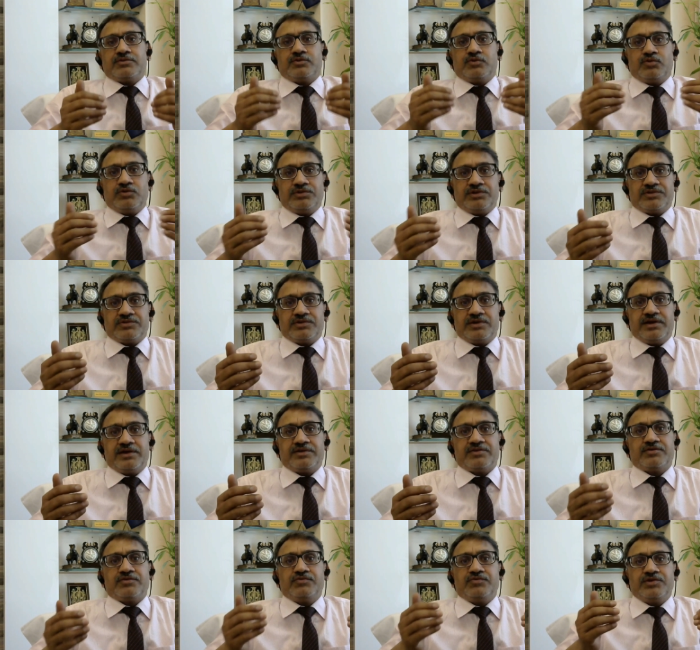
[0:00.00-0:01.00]
those
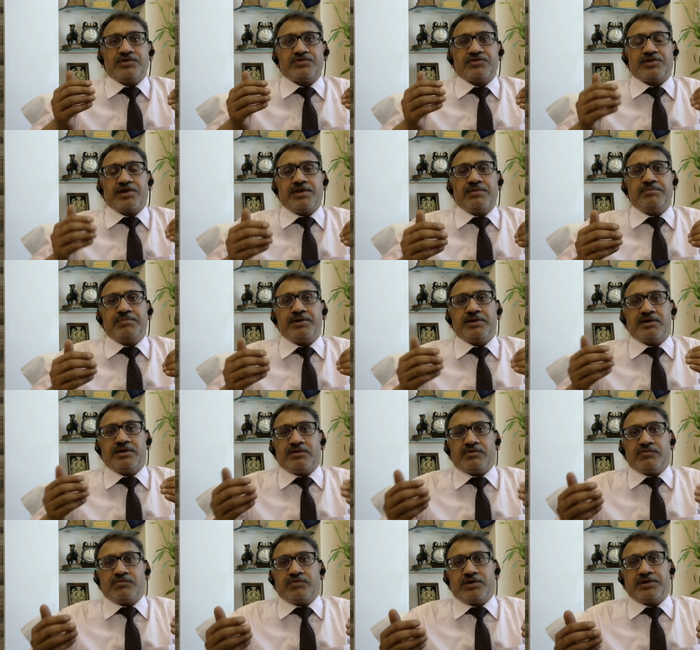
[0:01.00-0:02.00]
assets which can be
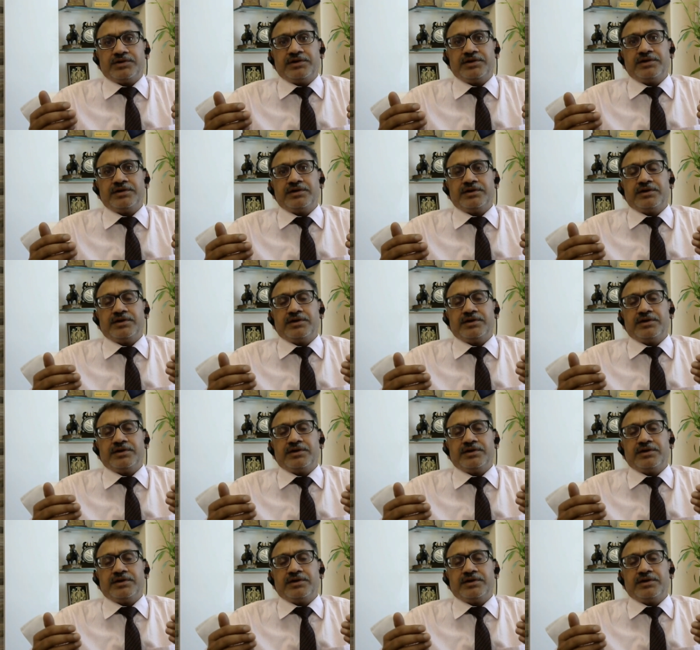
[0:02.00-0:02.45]
converted